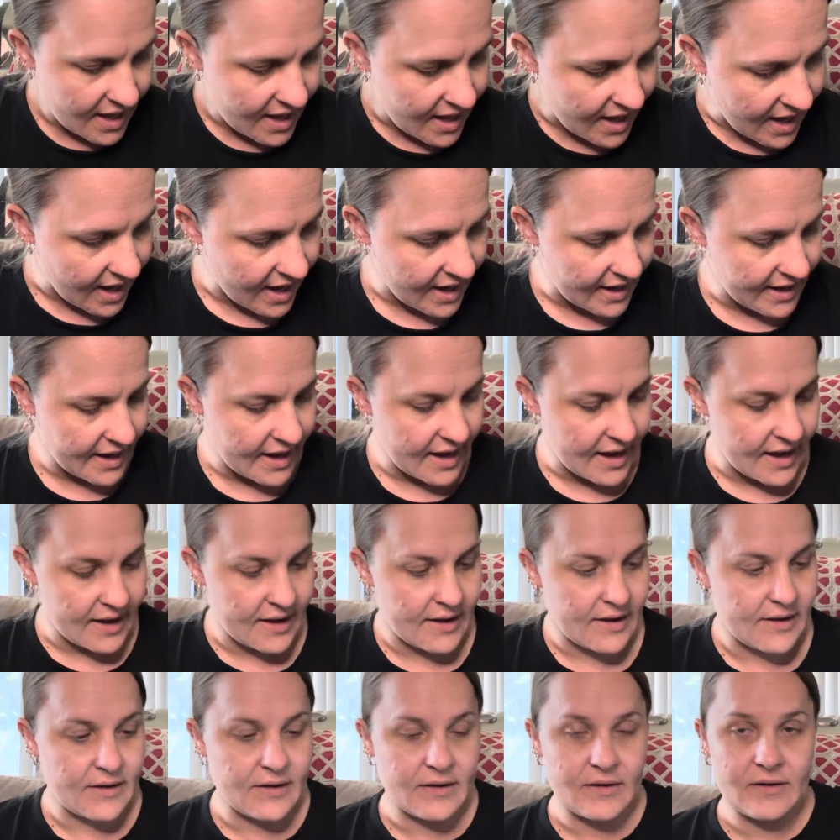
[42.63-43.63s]
I
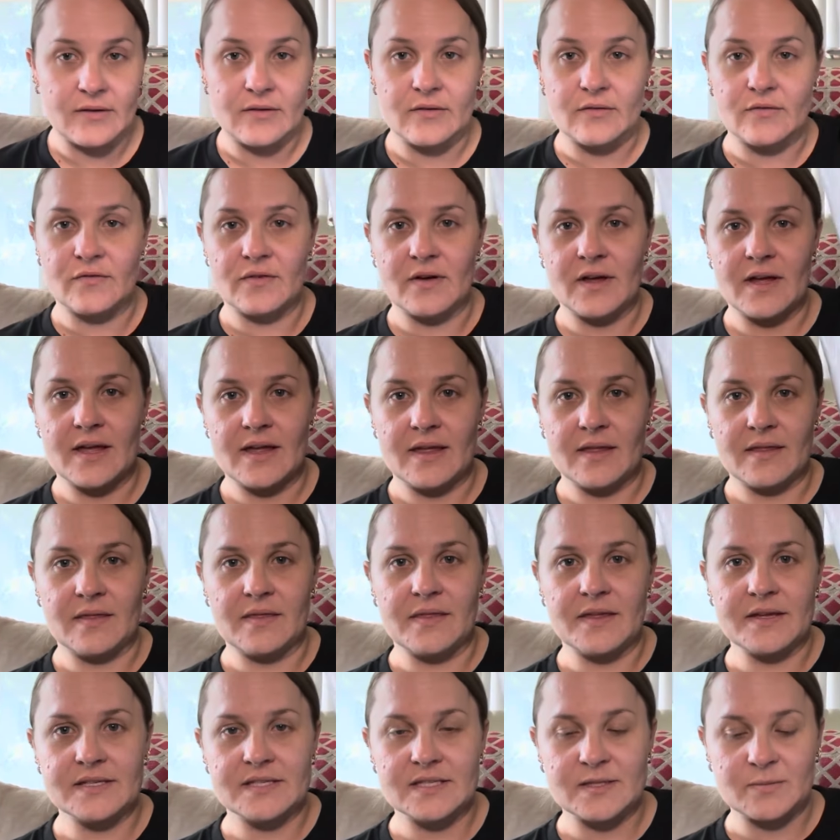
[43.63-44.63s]
have
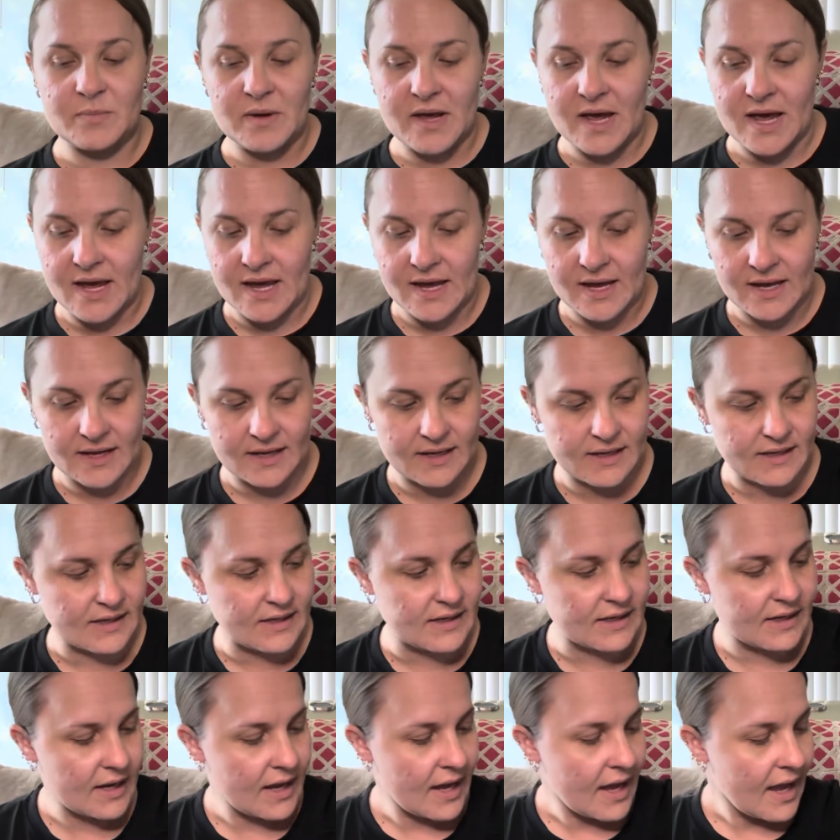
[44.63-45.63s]
this bag.
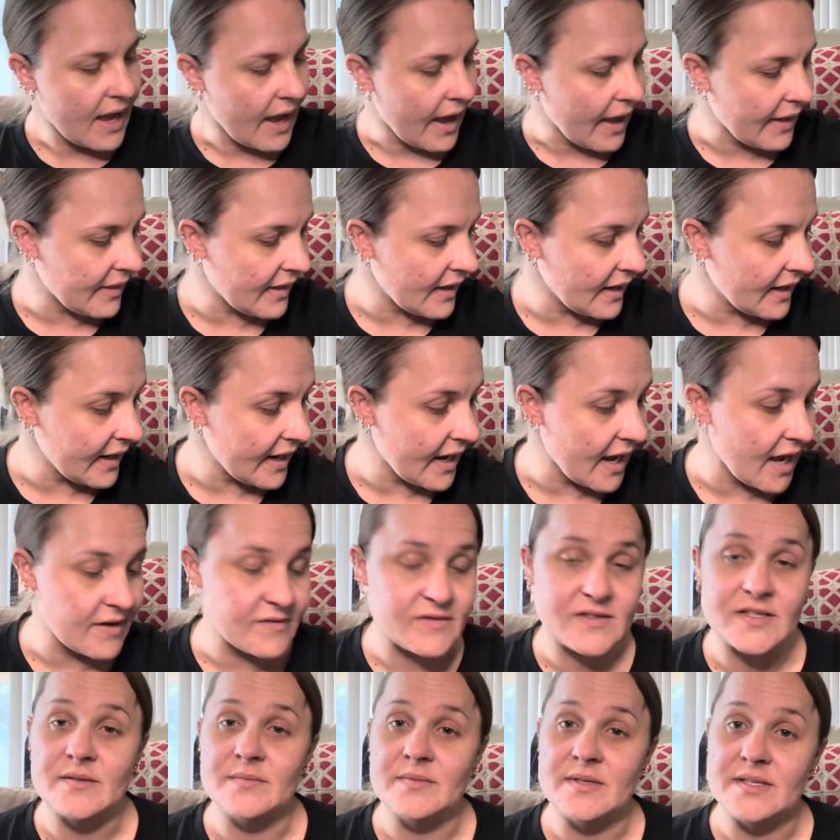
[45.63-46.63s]
And then I have
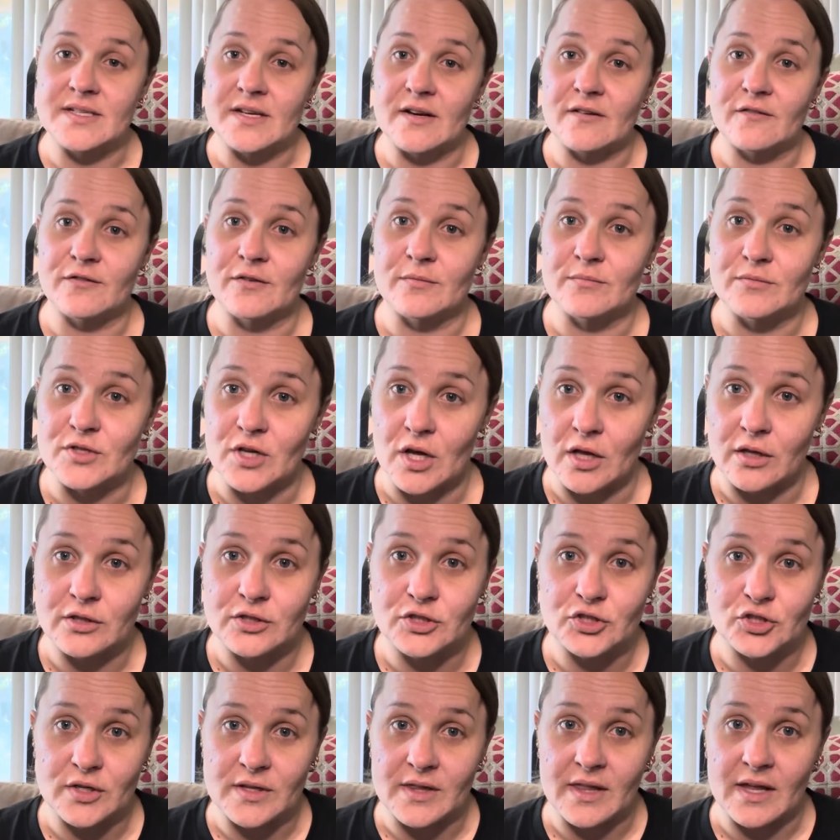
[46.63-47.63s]
some stuff from Dollar
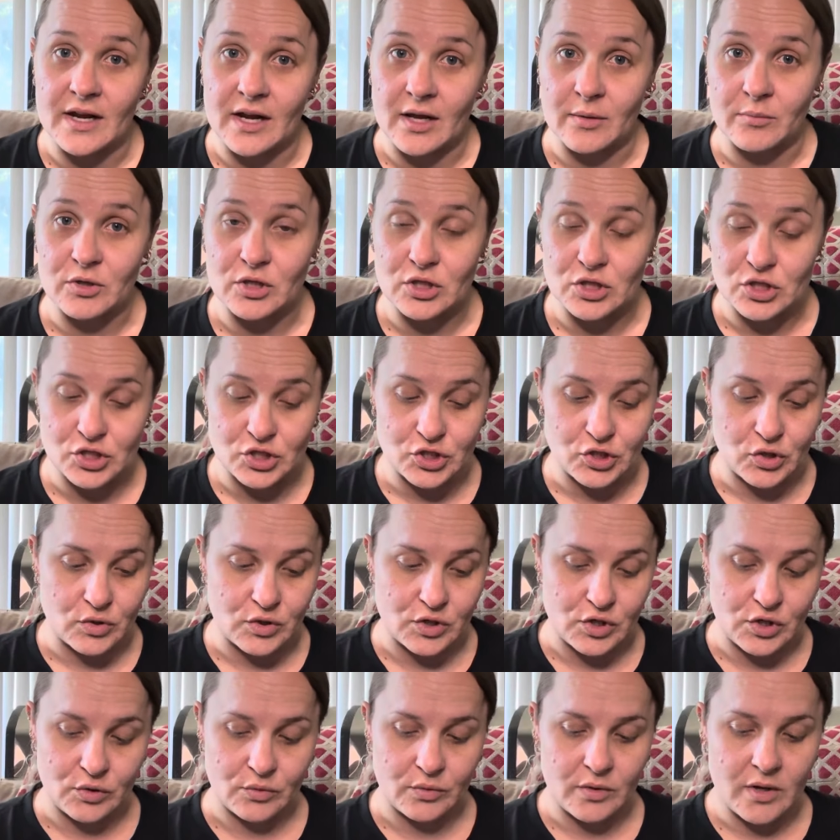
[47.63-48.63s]
Tree that I'm gonna show
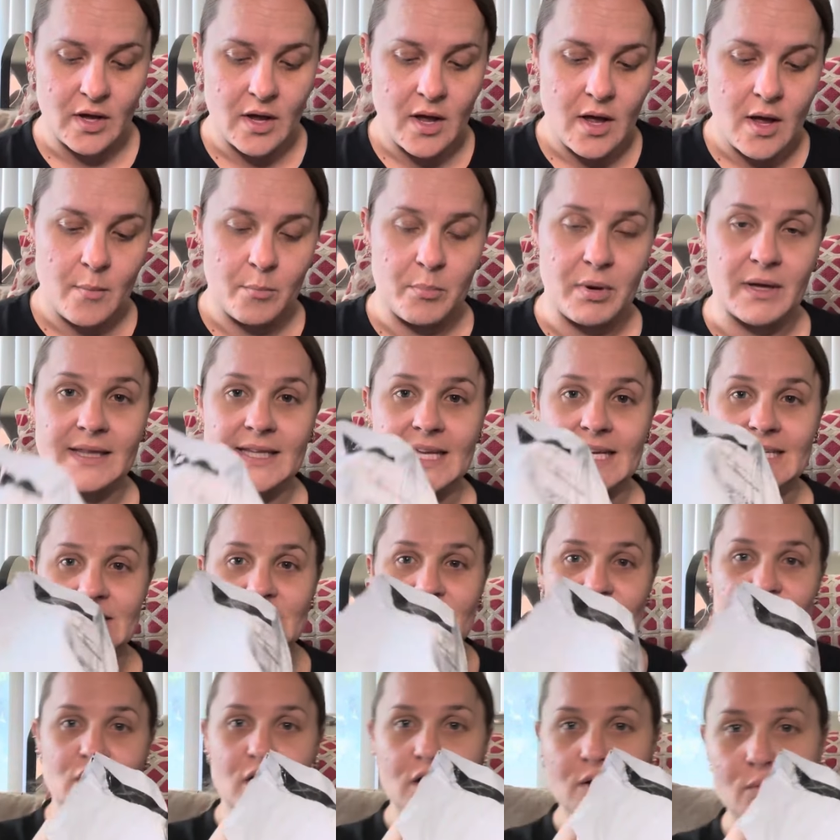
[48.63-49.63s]
you. But let's
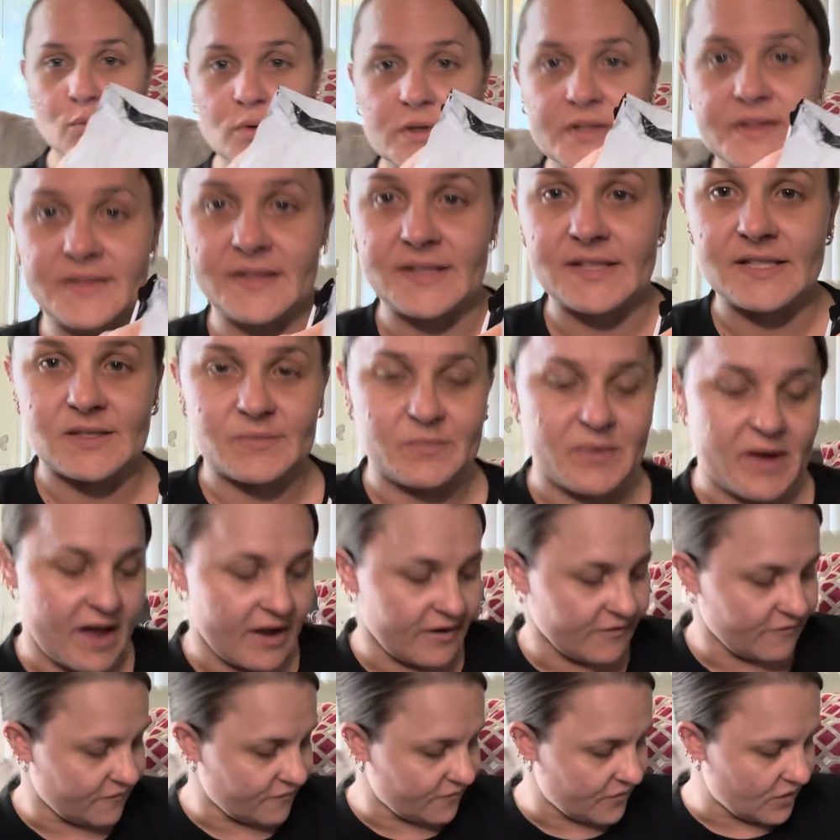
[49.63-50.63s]
start with this bag
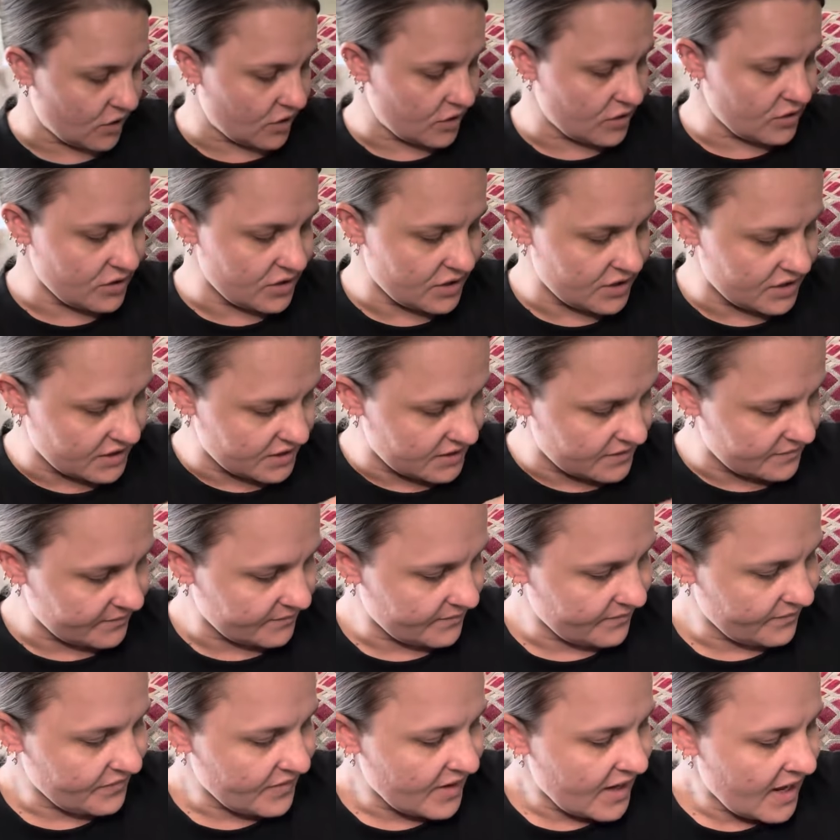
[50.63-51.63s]
first.
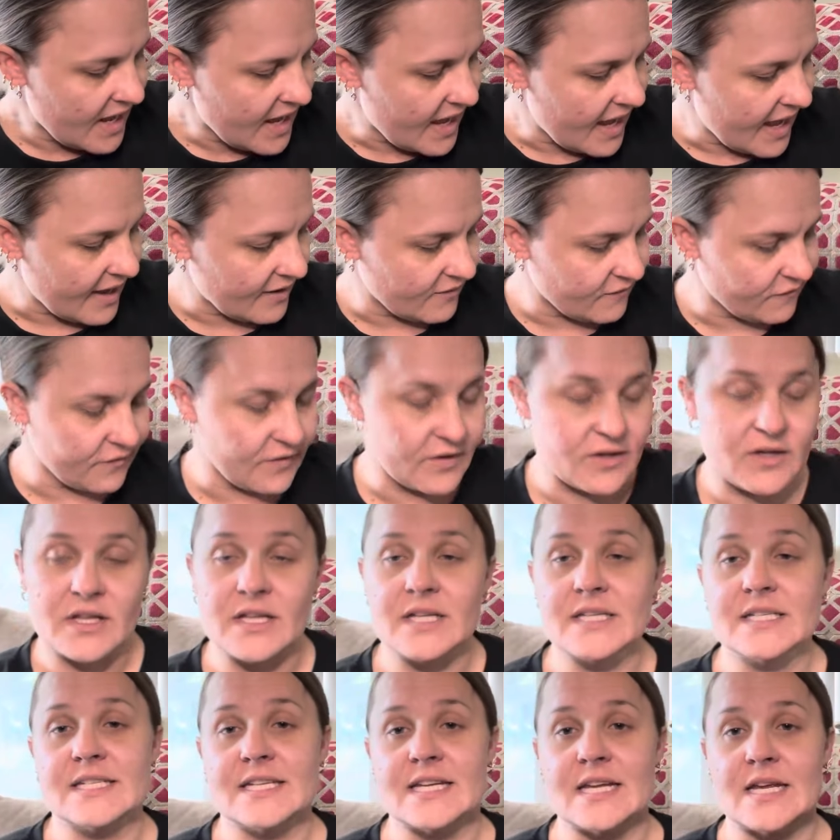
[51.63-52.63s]
And for the
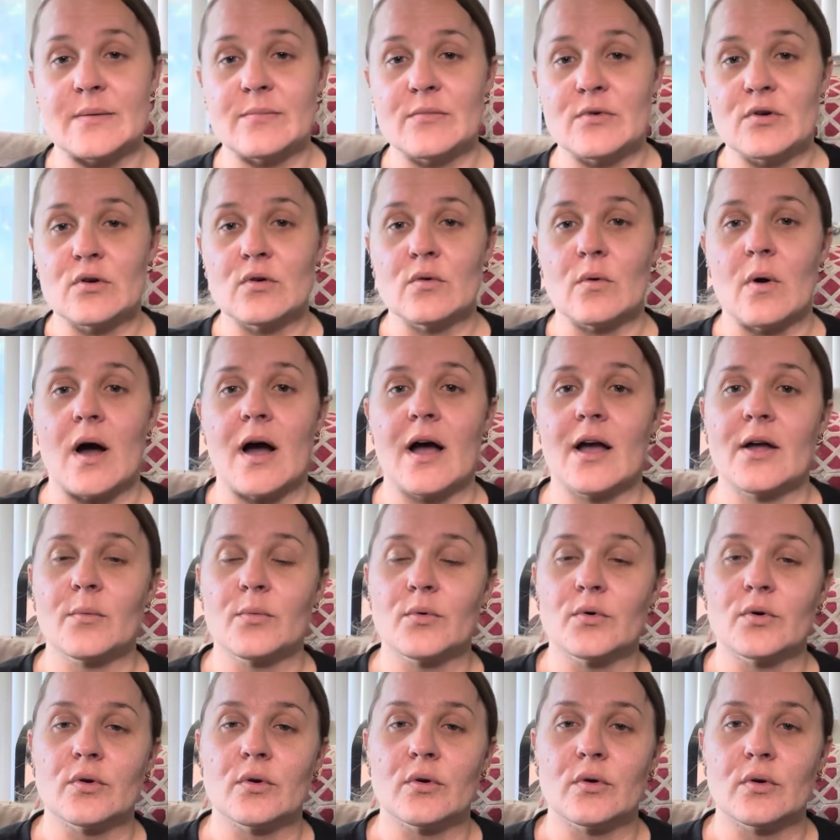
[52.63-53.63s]
Temu, I
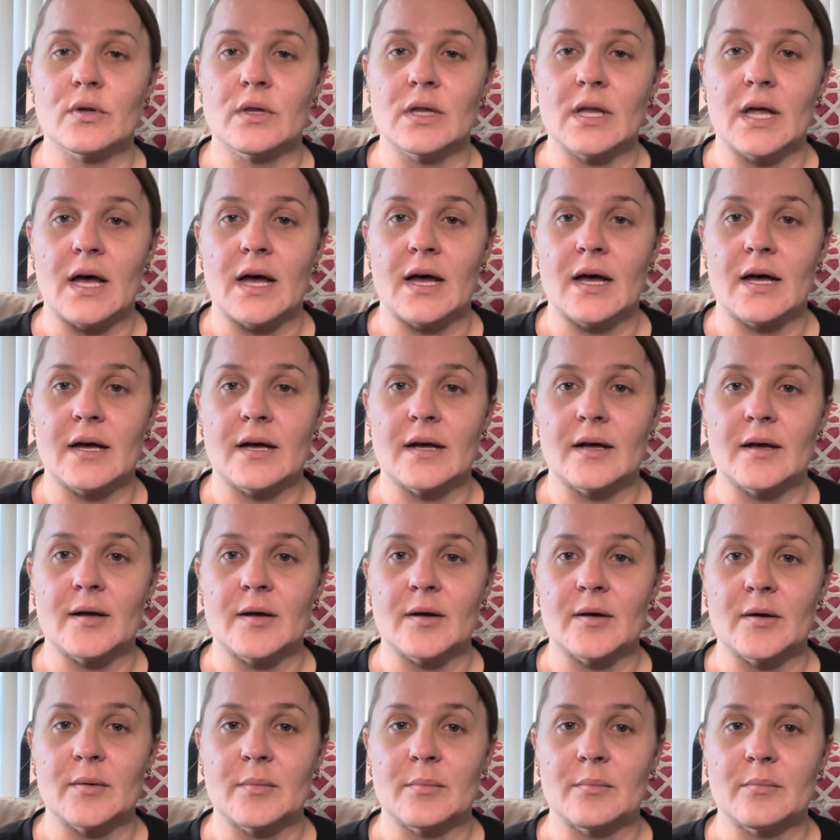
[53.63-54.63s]
will
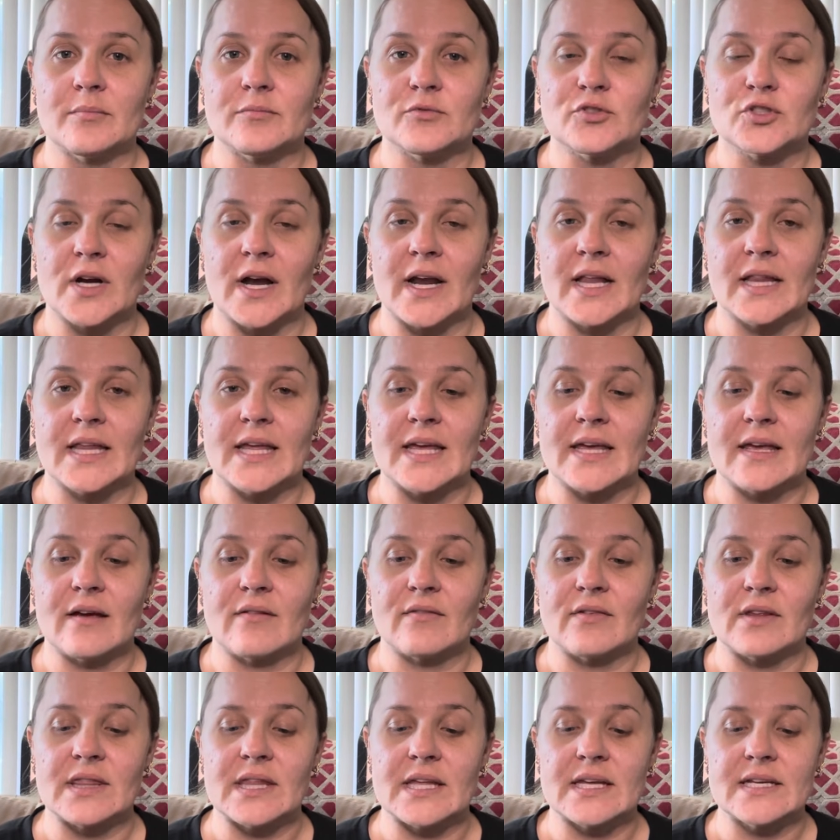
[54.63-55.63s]
try to link
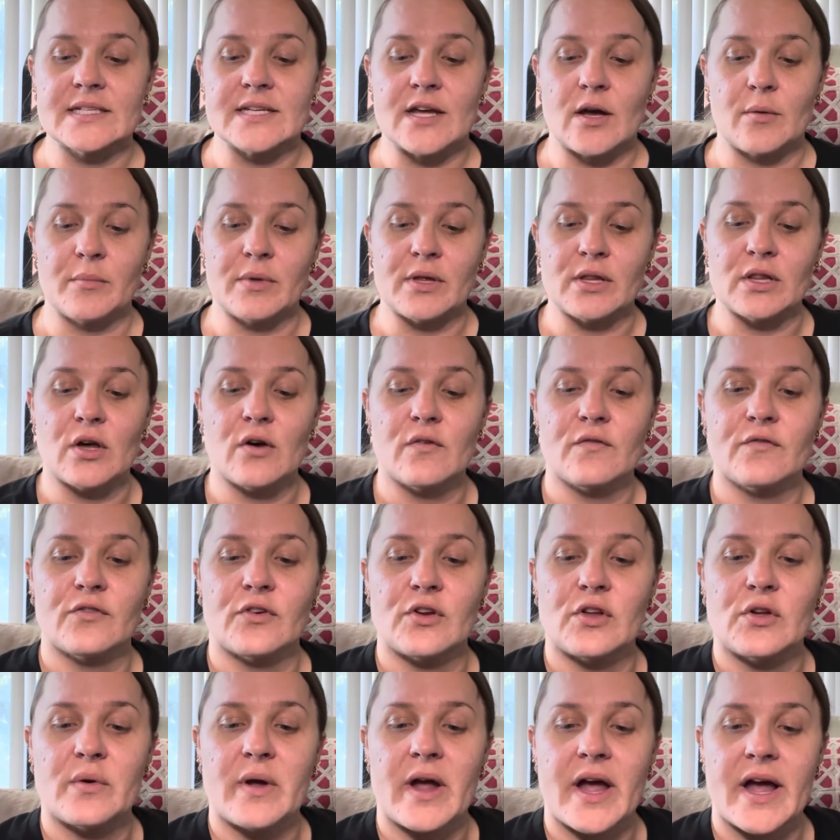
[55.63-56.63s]
everything down below for
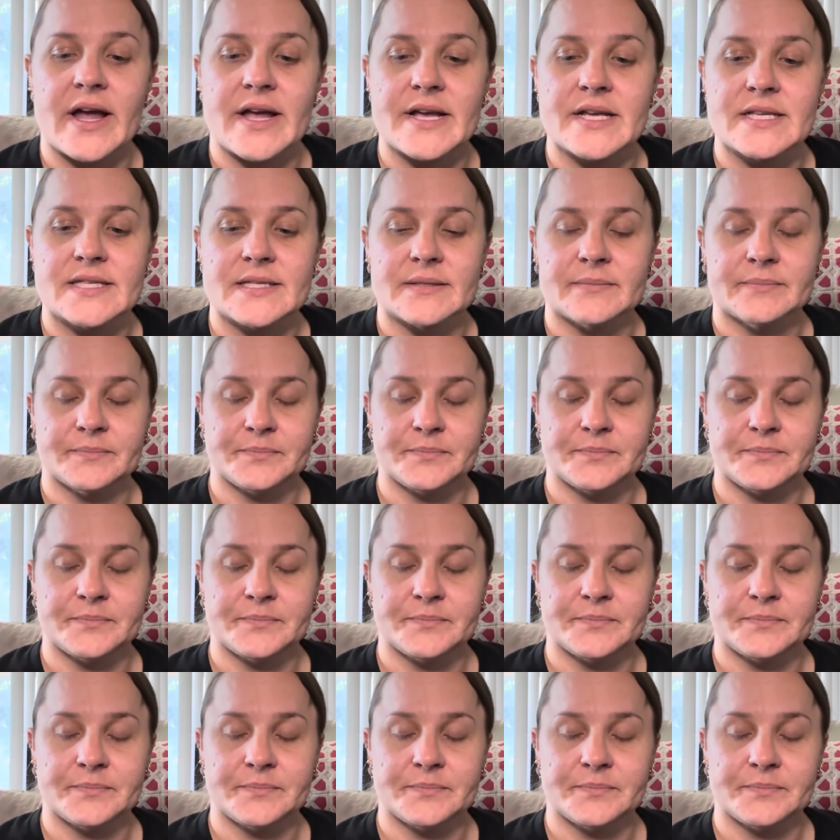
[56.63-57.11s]
you guys.